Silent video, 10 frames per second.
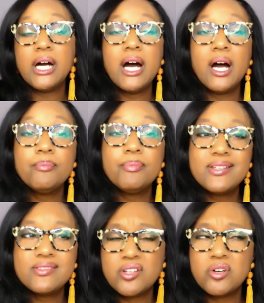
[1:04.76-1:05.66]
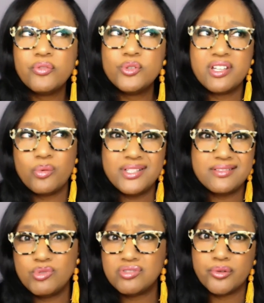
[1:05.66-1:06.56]
And so if you say, what is a
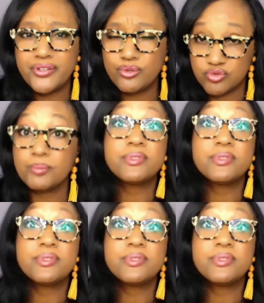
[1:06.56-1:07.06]
musical theater script?